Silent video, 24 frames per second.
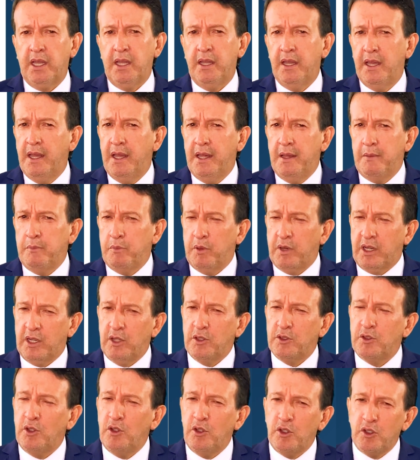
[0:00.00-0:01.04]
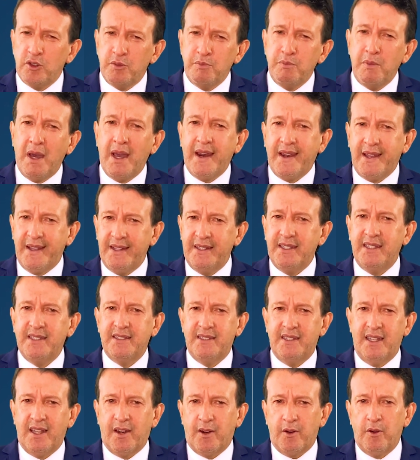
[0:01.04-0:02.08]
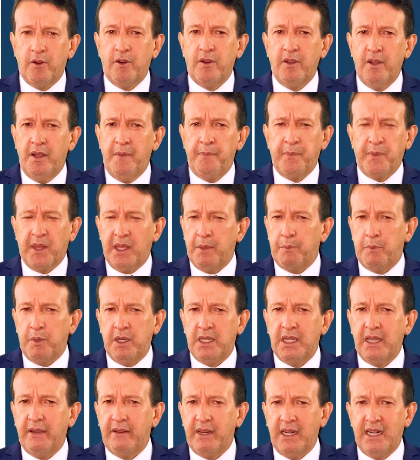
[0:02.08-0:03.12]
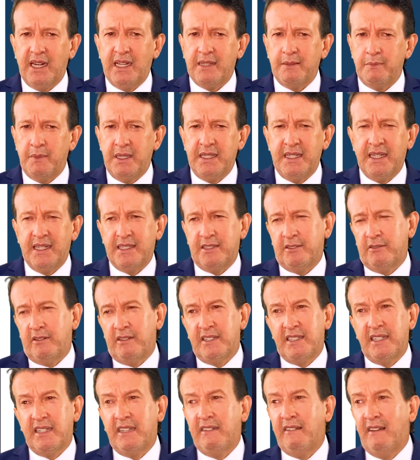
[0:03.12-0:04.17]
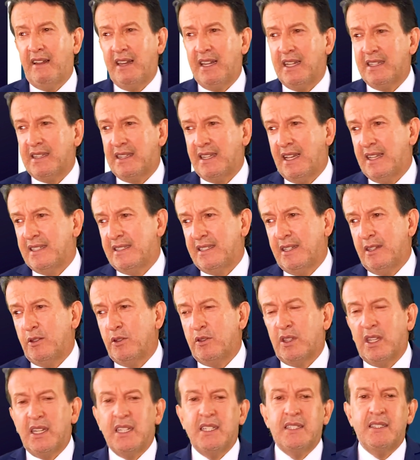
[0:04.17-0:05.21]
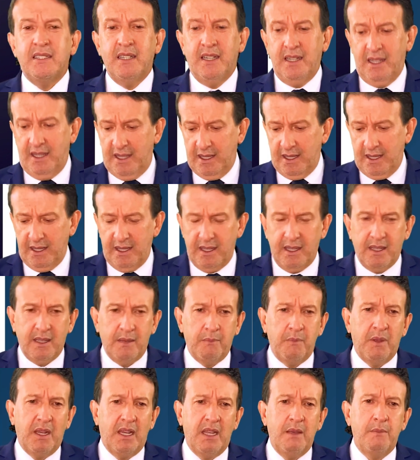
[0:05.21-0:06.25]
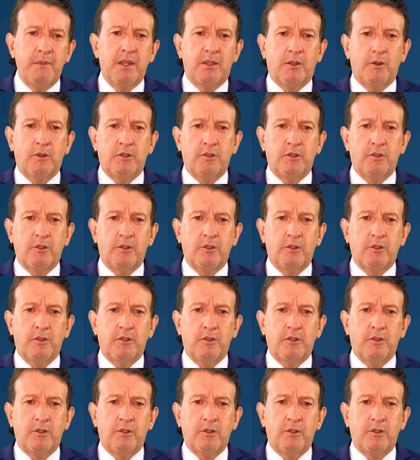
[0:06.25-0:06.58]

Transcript: margins of error that may exist in the measurements and adaptation. Then it seems, or it does not seem